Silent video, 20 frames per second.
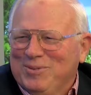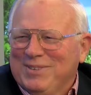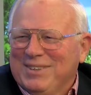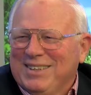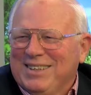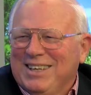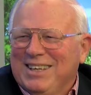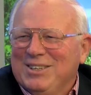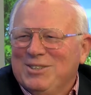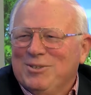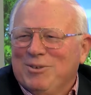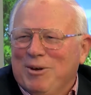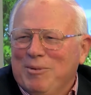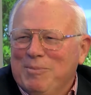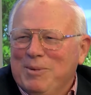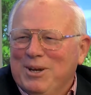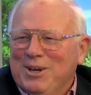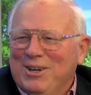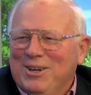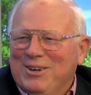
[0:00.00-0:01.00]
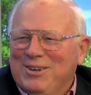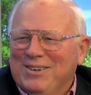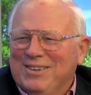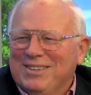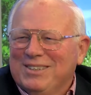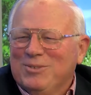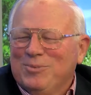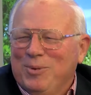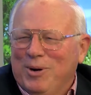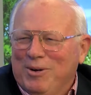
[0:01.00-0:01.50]
And so I've been
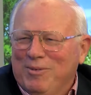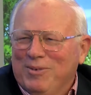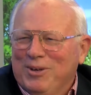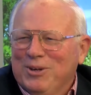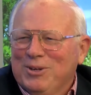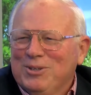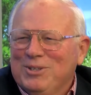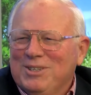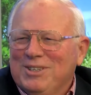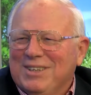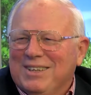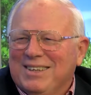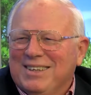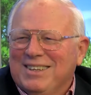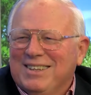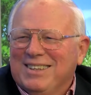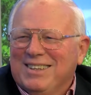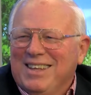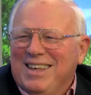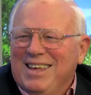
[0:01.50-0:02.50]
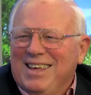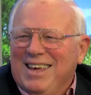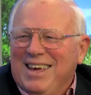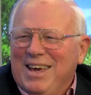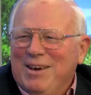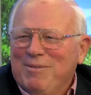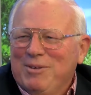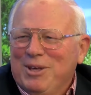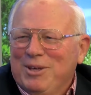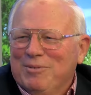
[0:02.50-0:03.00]
here 12 years,
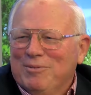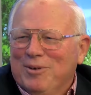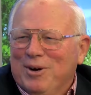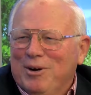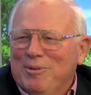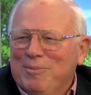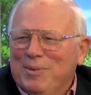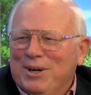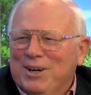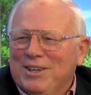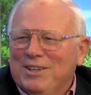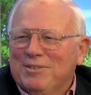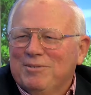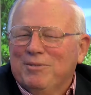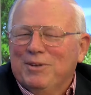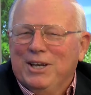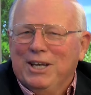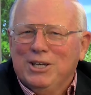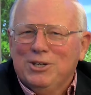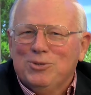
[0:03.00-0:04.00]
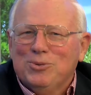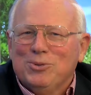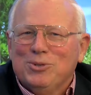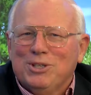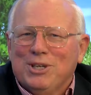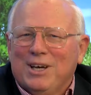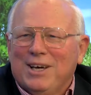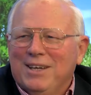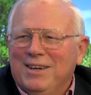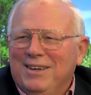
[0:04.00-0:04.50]
heavy involvement on the financial
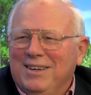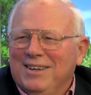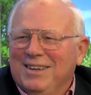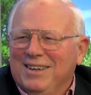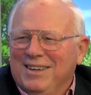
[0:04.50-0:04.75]
side.